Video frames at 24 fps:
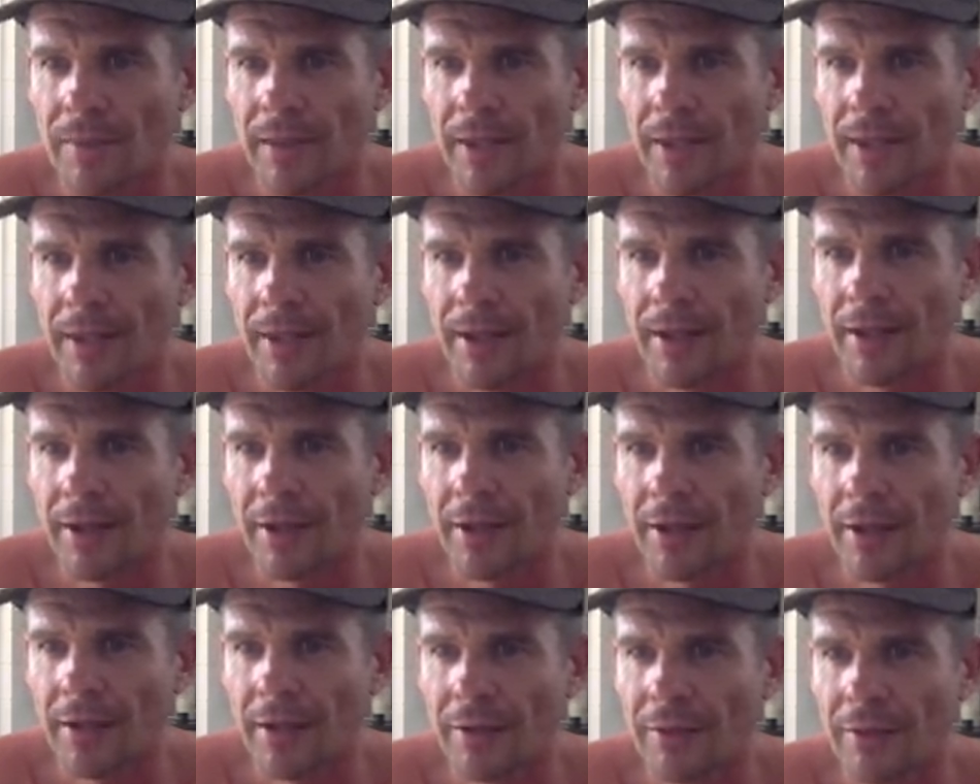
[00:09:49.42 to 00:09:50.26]
and
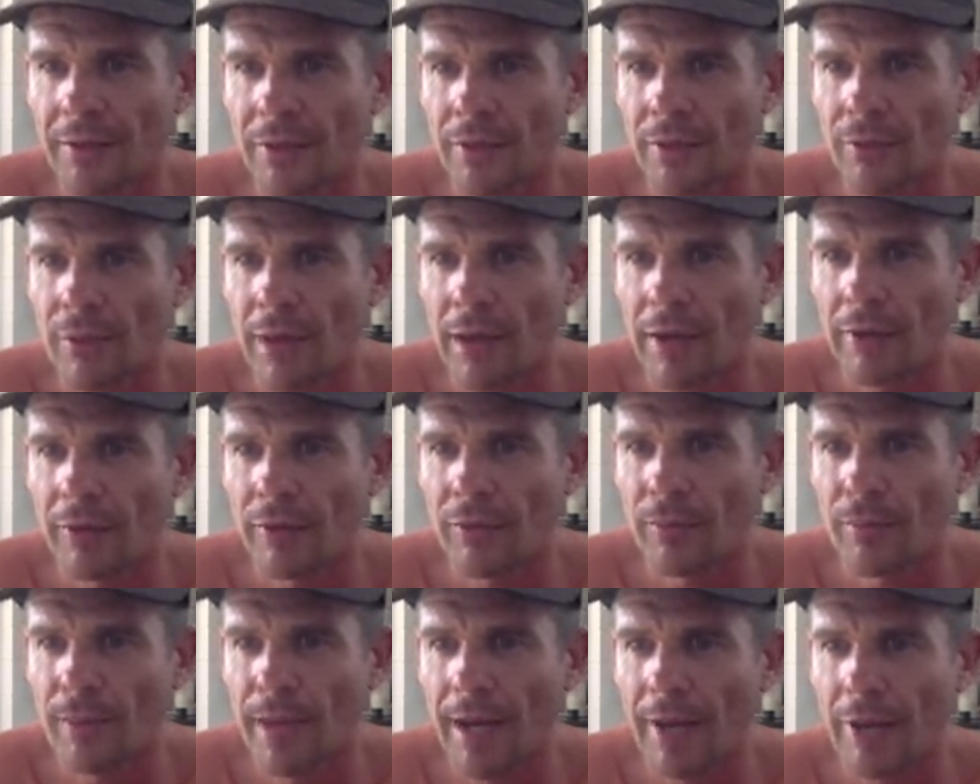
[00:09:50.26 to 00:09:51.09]

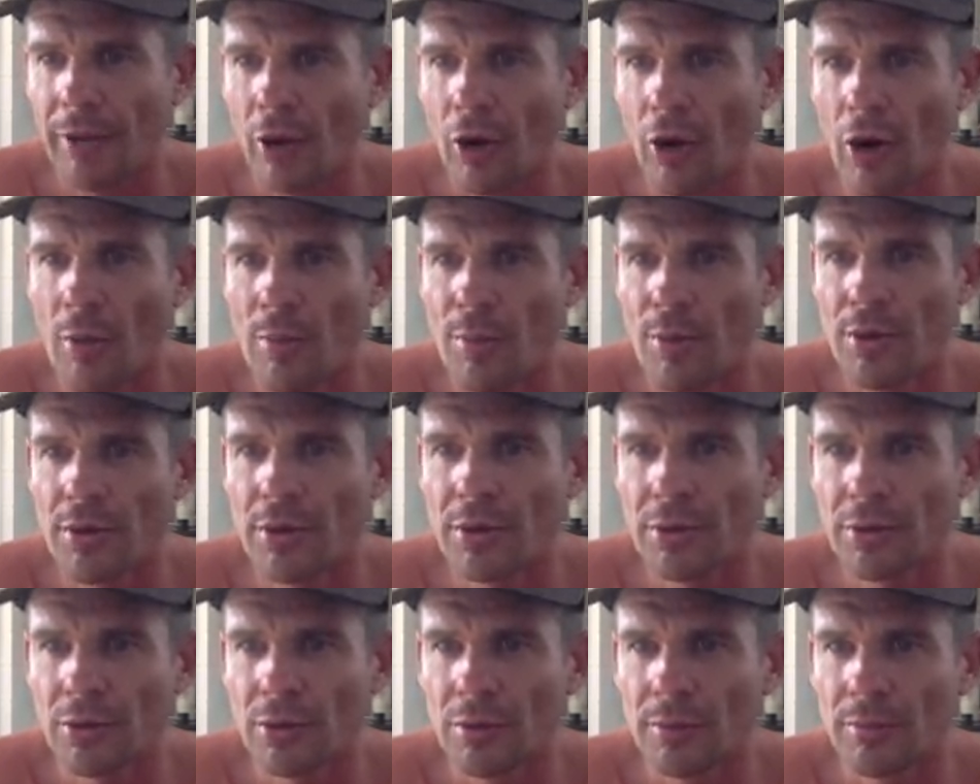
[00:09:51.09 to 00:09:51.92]
the mouth open,
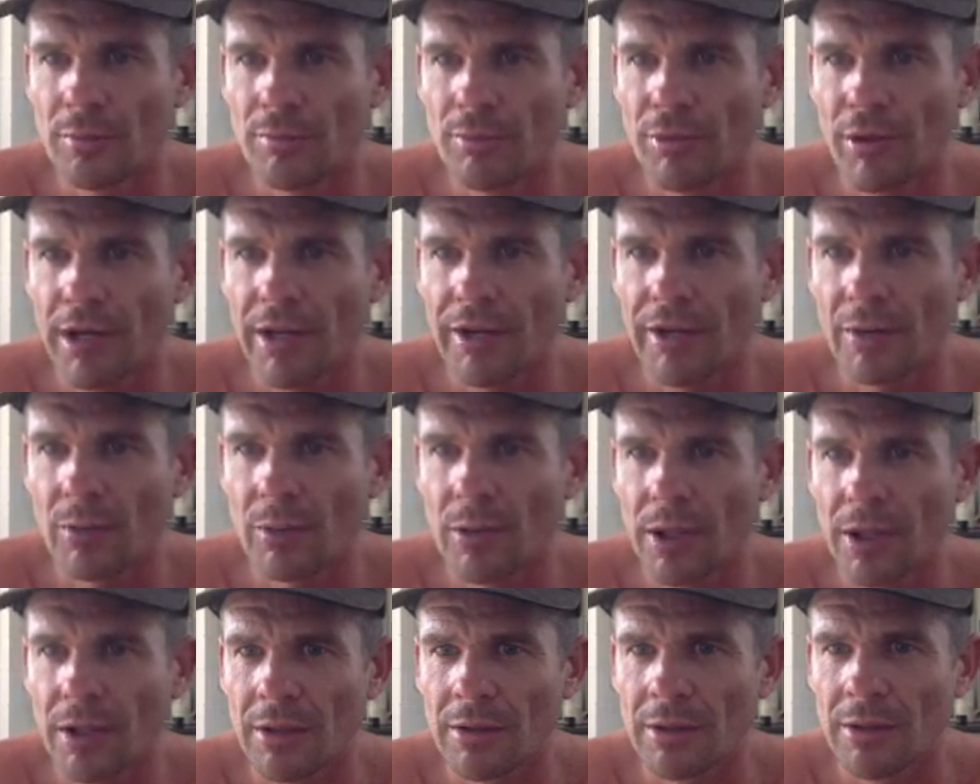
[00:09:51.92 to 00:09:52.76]
good, breathing
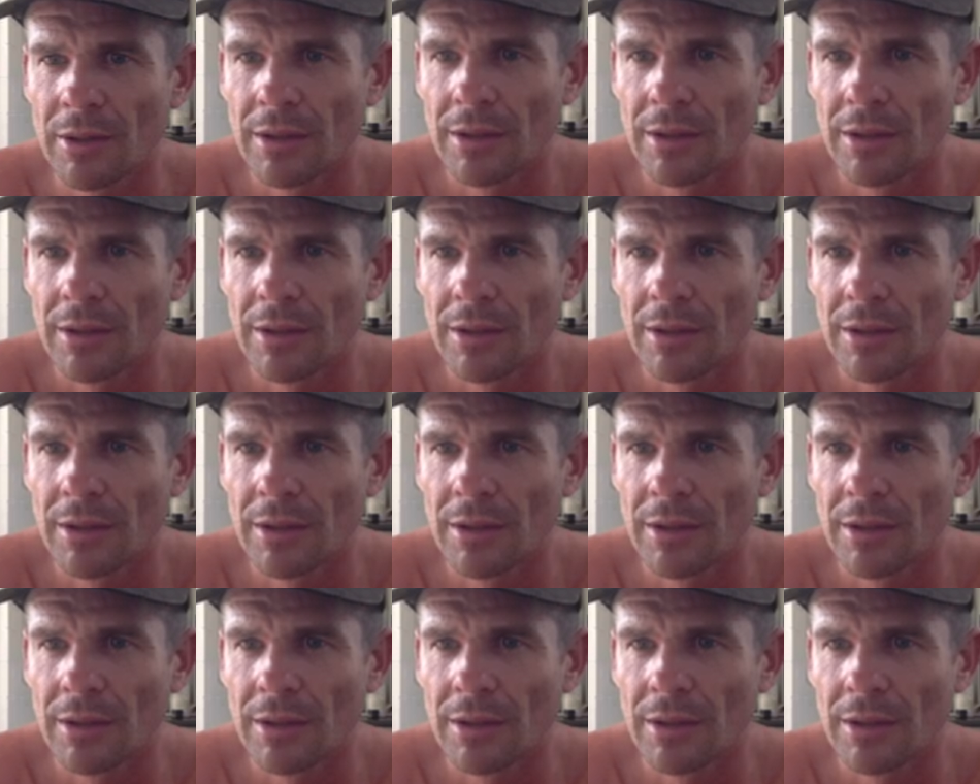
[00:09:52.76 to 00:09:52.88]
well.